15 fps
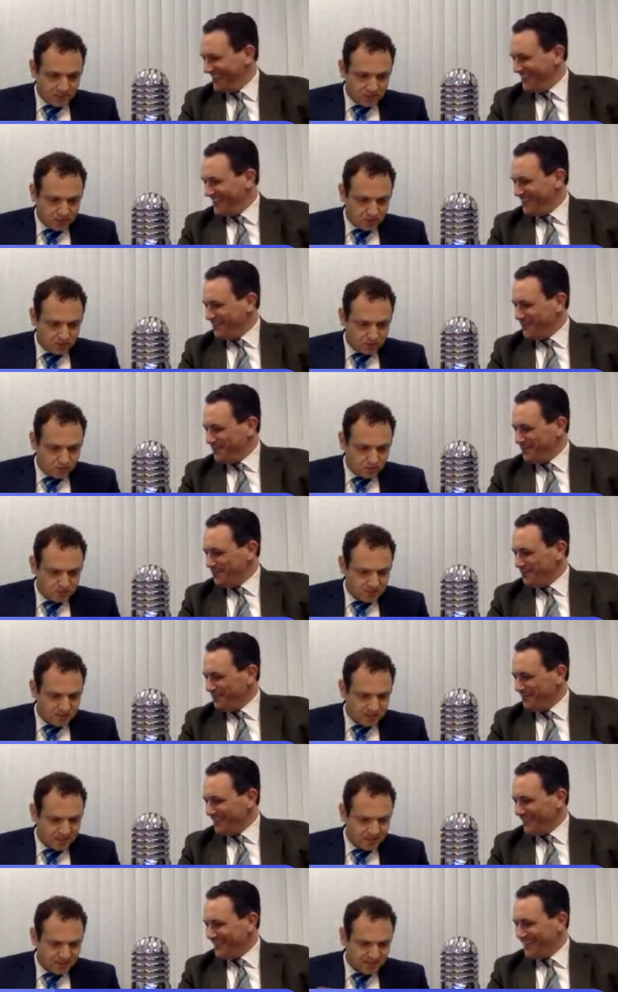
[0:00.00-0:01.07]
Speaker 1: you know, it looks
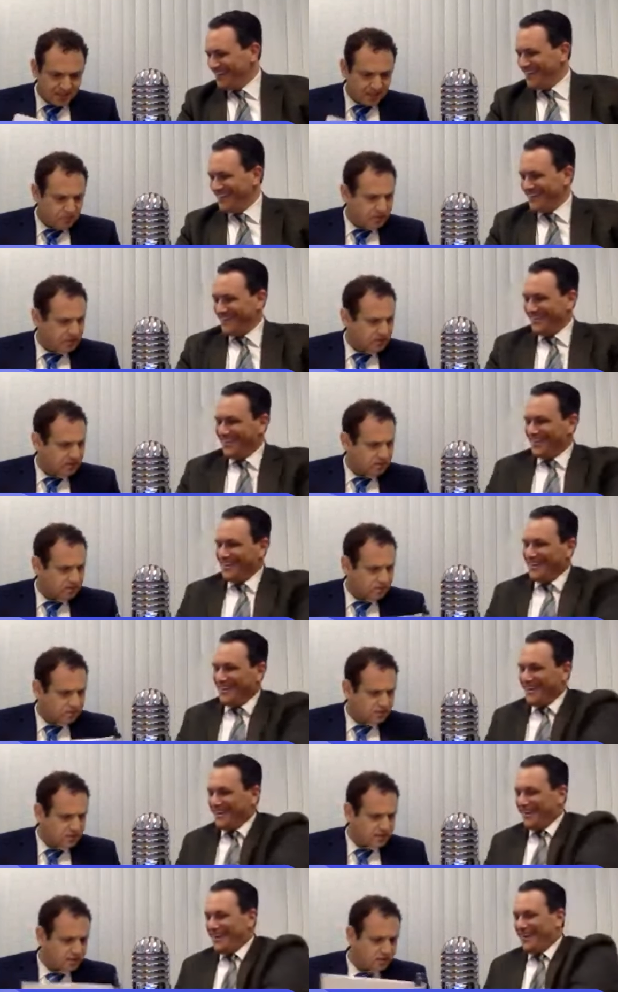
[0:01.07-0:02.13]
like this came in. It
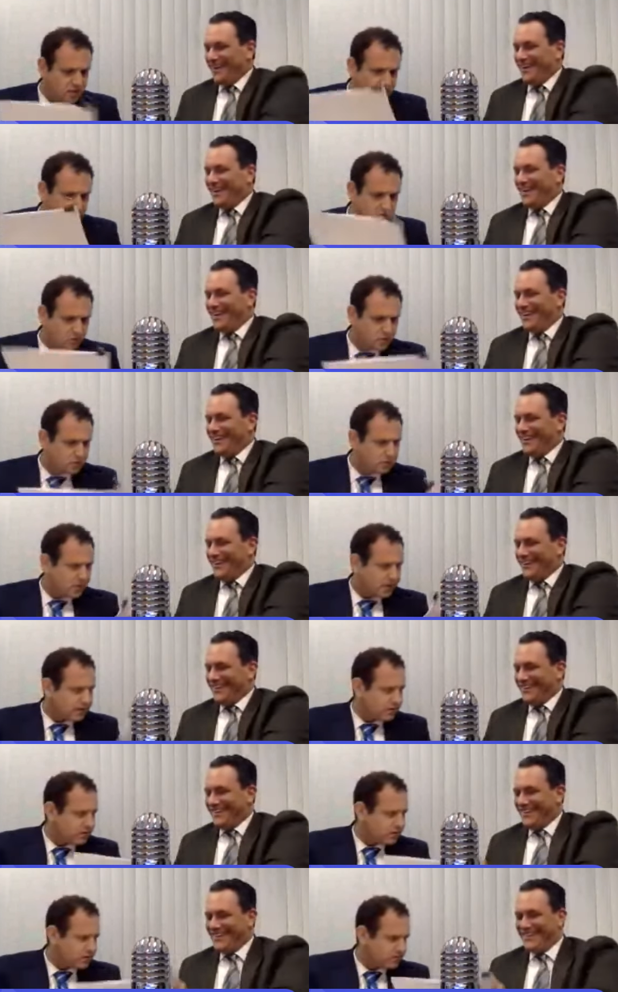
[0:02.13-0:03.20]
looks like you have
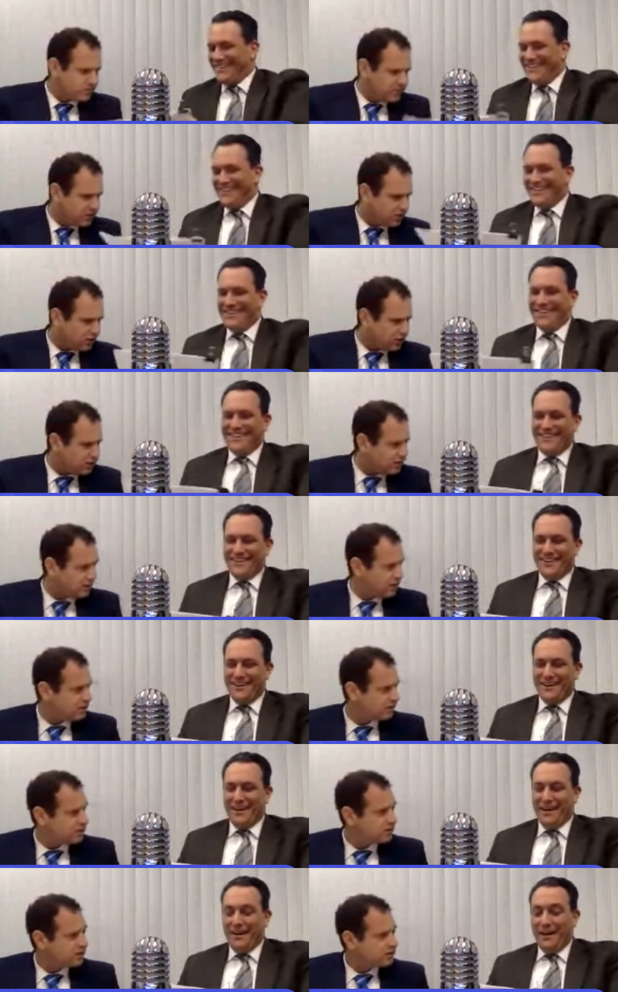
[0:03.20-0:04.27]
gotten been audited
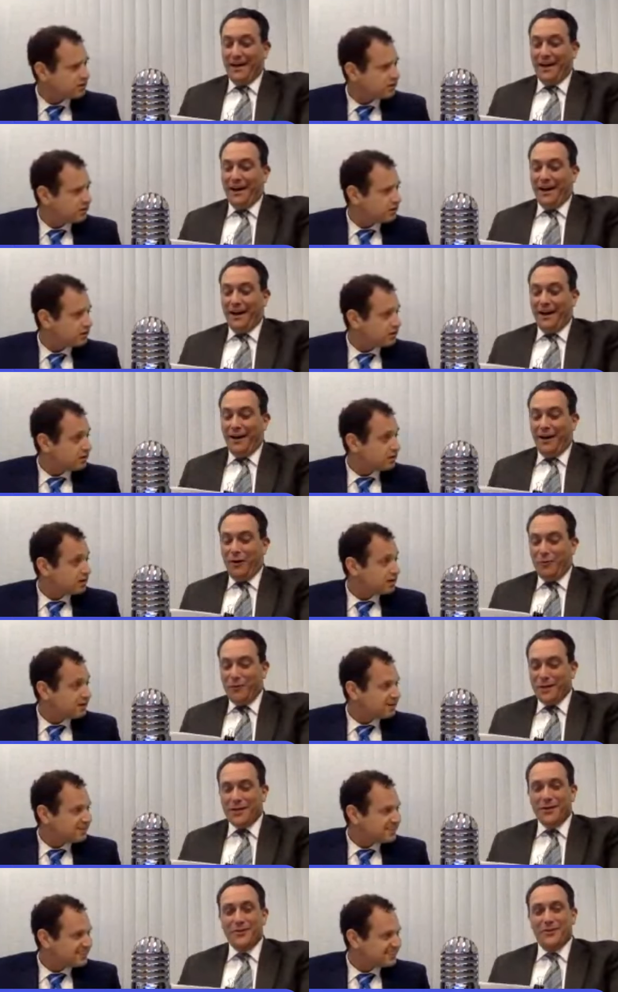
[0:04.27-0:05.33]
oh
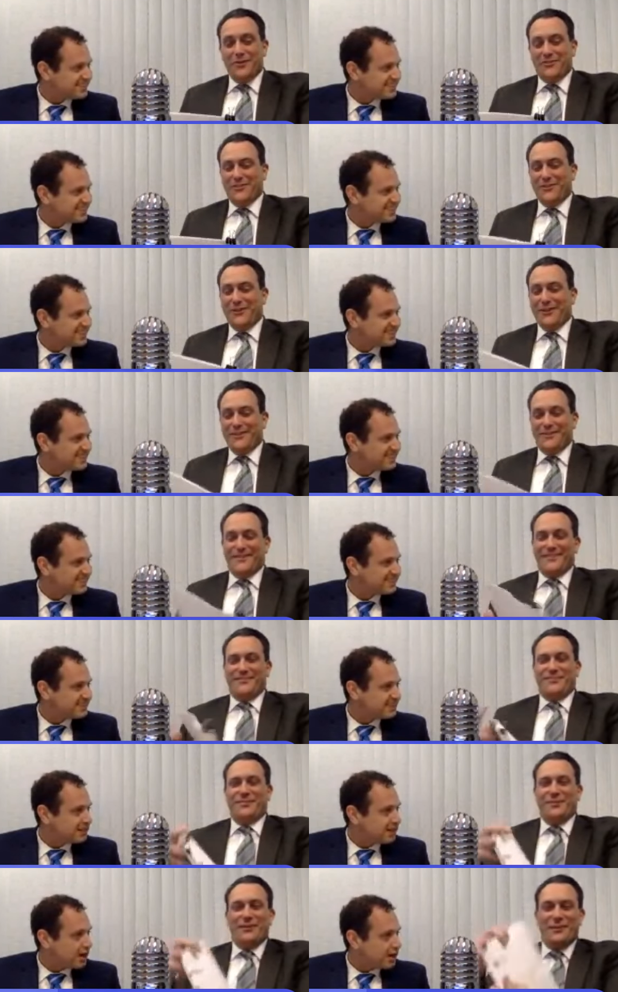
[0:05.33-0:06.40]
my goodness,
Speaker 2: look at
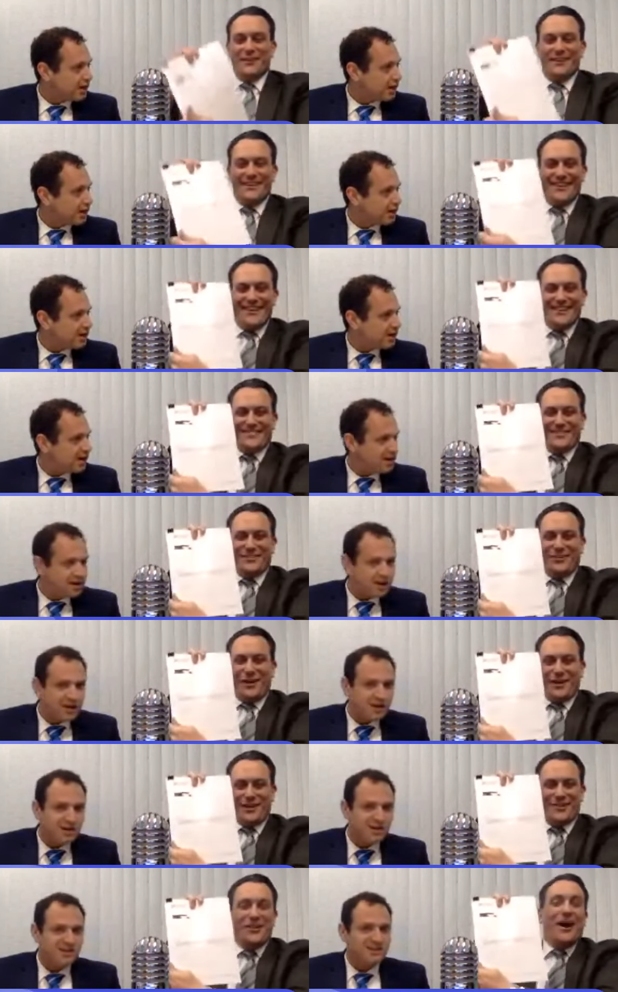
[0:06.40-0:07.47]
this. It's an
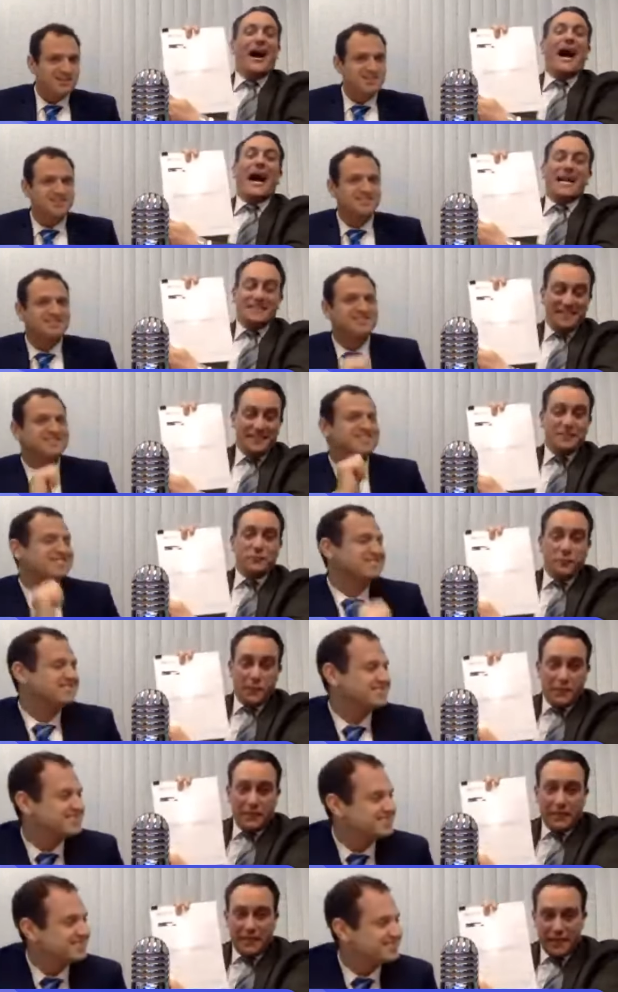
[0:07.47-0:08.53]
audit. Now, I didn't
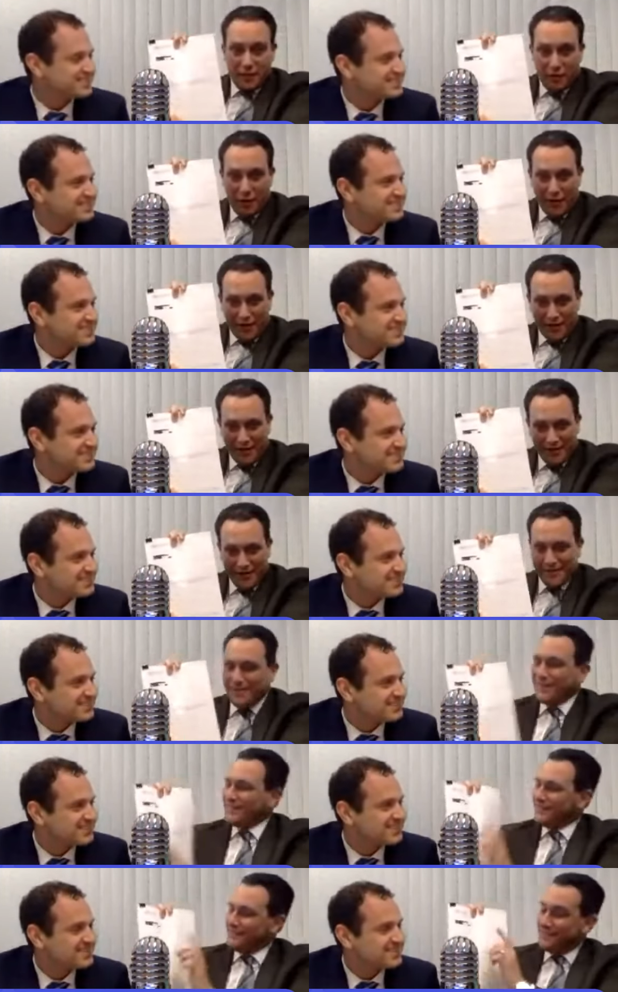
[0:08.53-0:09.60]
really get
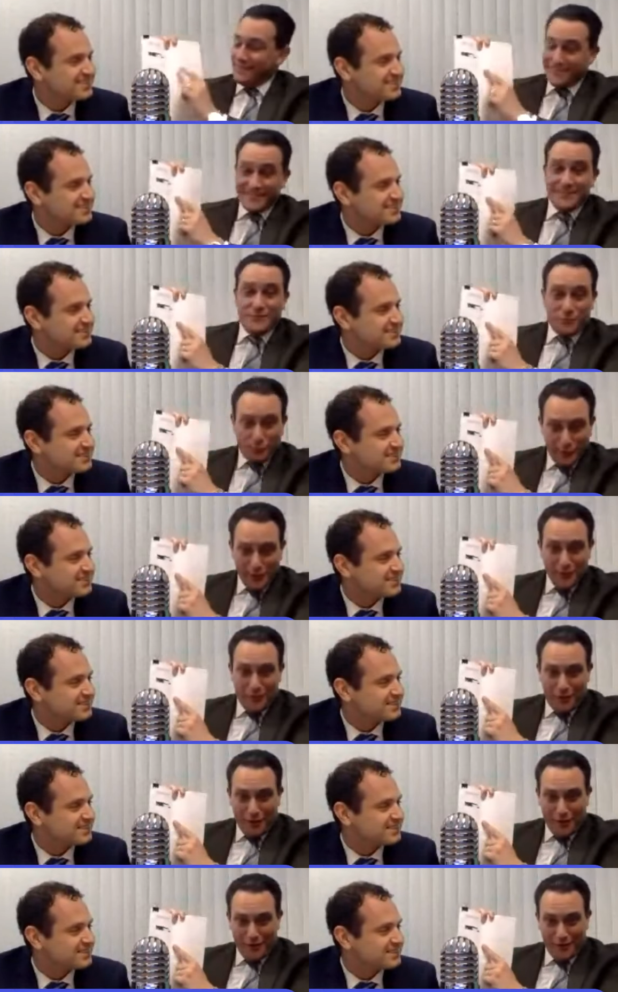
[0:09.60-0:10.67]
audited. This is a real
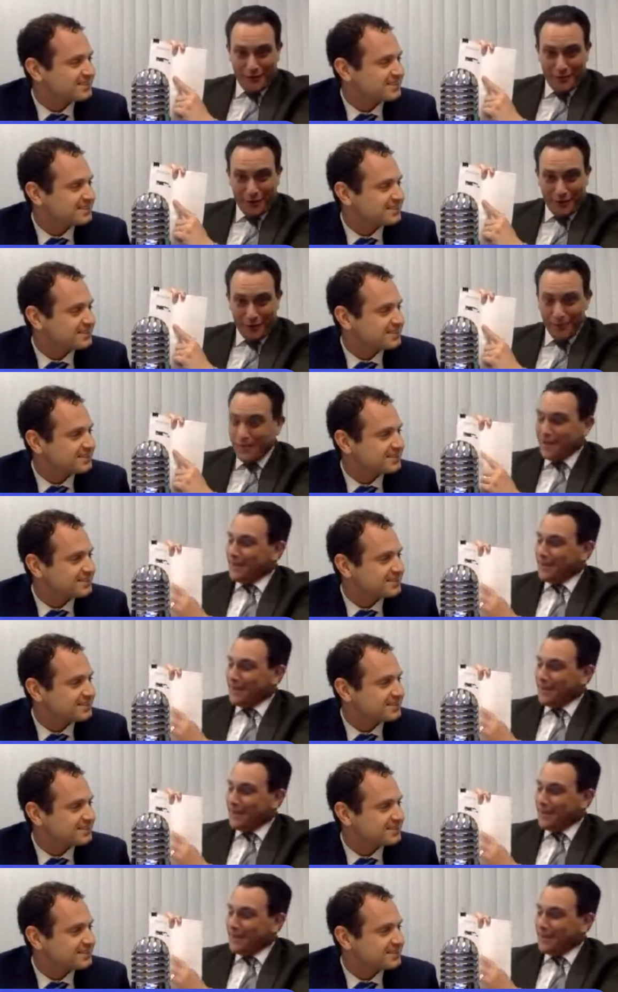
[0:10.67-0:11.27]
audit, though.